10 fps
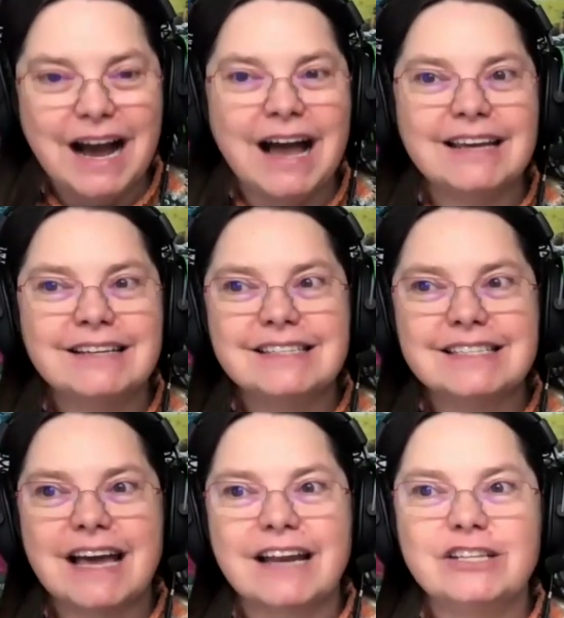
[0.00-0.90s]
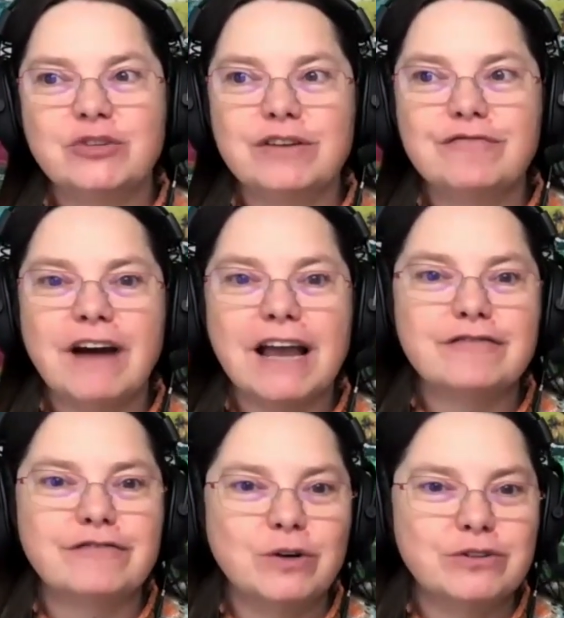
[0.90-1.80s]
I decided to
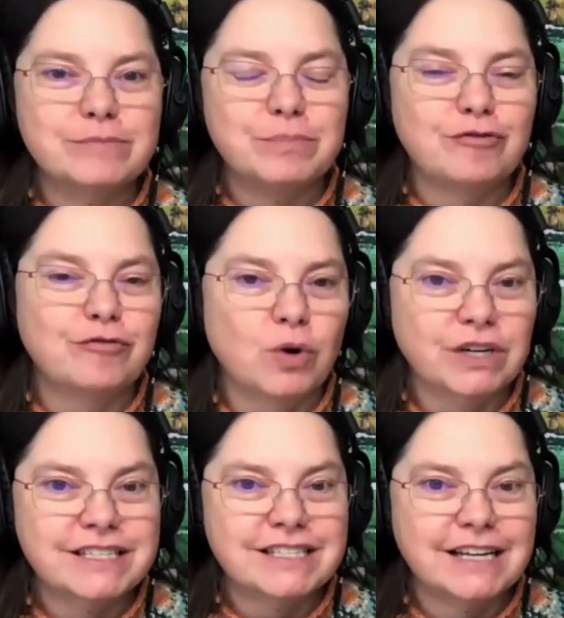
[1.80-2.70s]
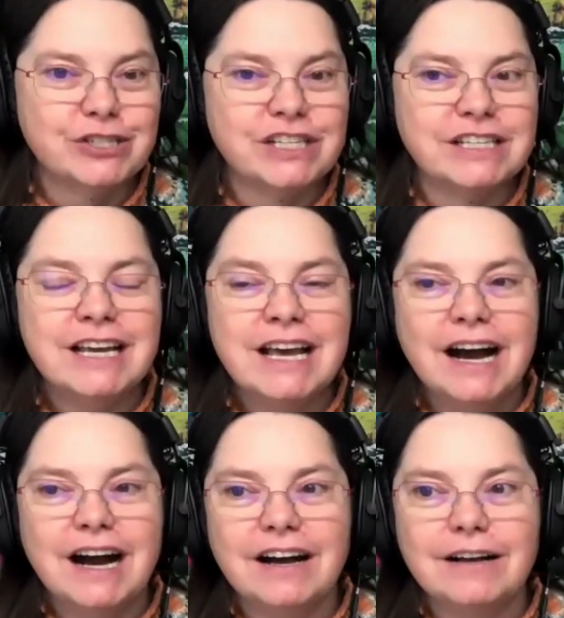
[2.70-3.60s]
invite folks before a session
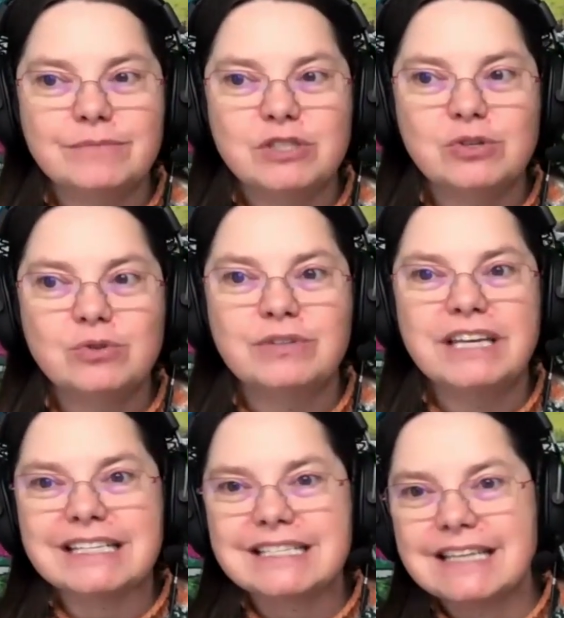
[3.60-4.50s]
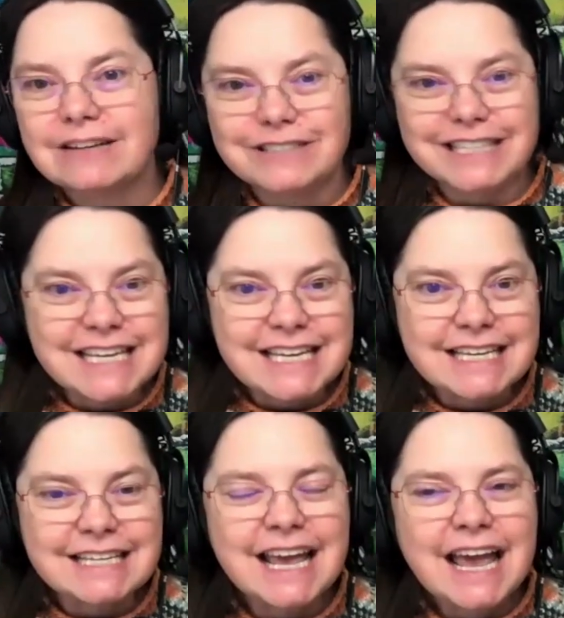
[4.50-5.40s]
to get settled
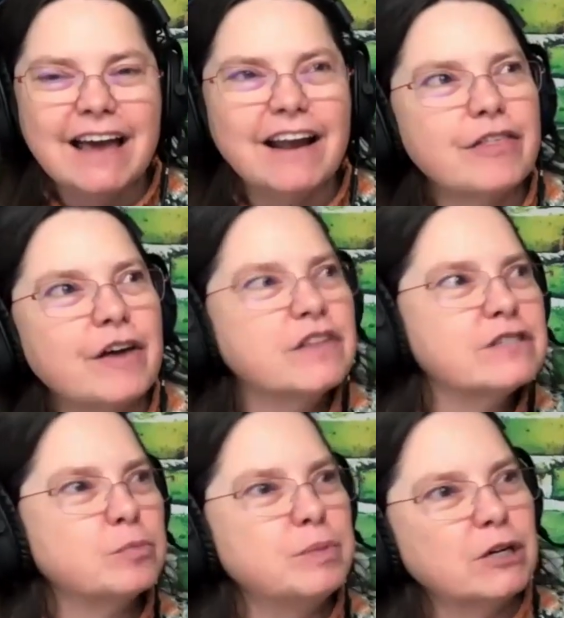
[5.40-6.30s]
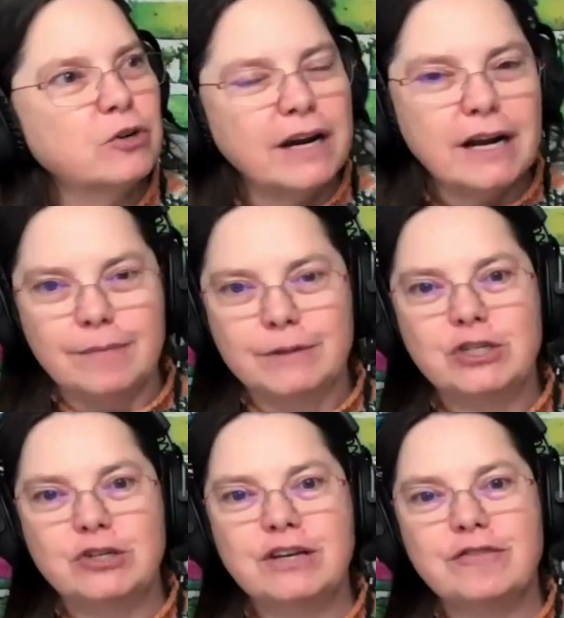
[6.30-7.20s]
in. And I thought this will be a great
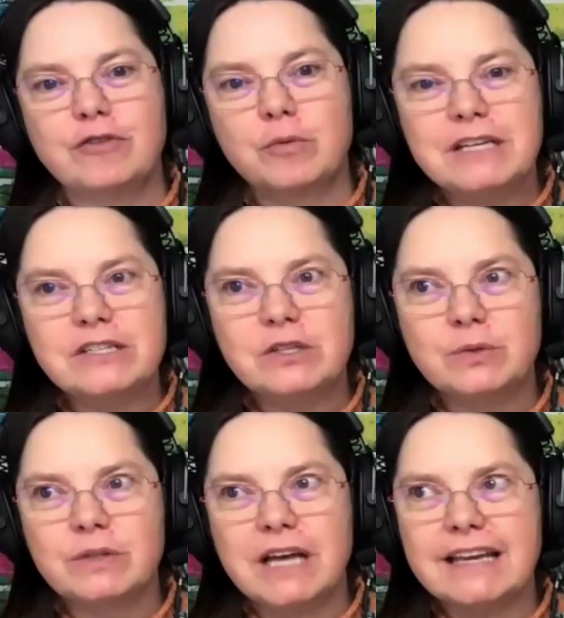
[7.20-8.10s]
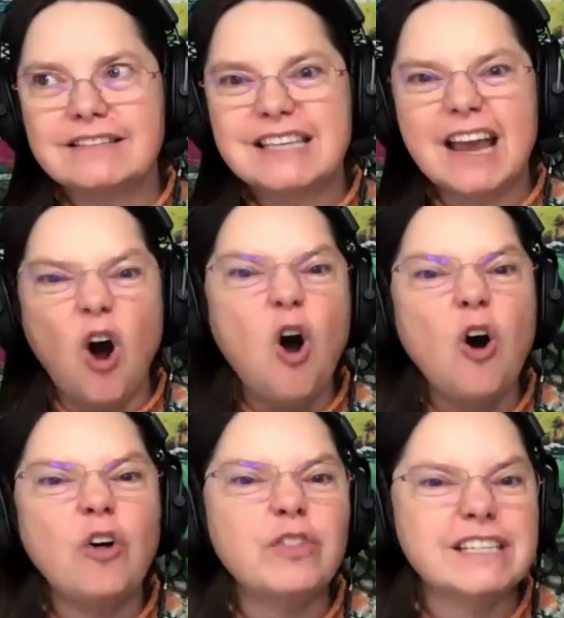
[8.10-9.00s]
opportunity for me to like say
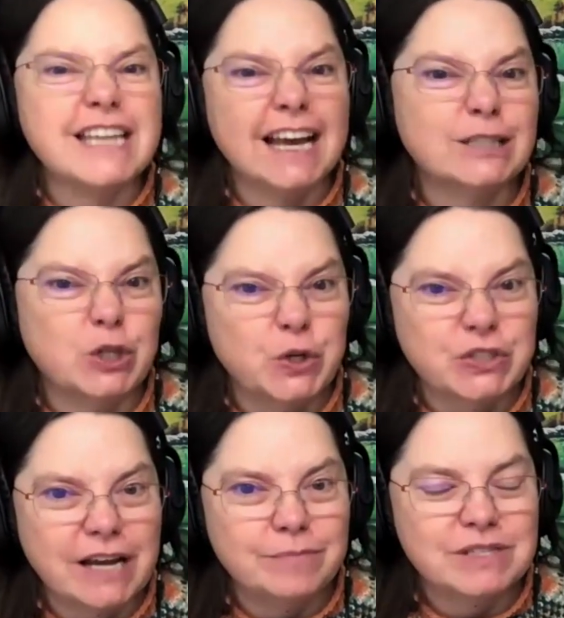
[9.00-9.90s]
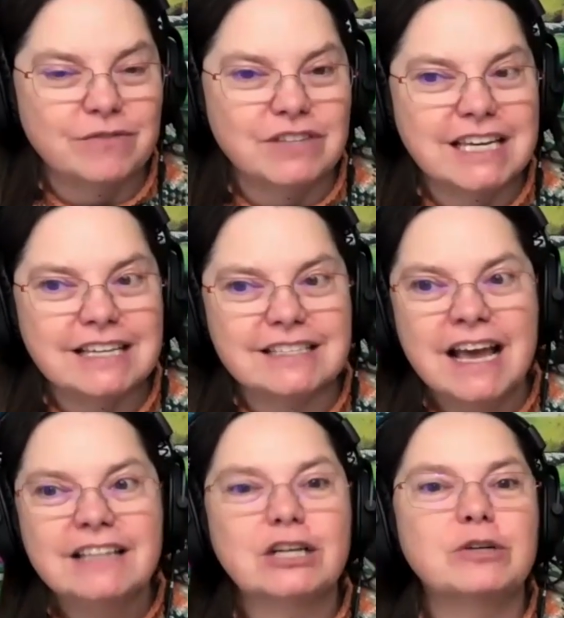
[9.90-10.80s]
all the technical types of things
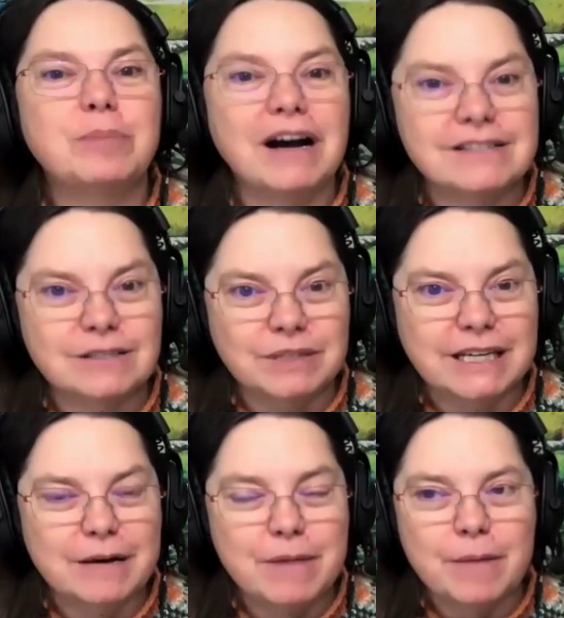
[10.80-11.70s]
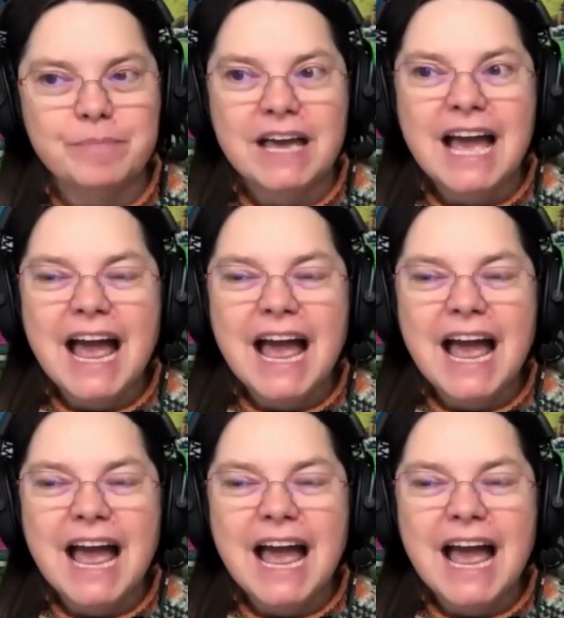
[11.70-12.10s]
that could possibly come up.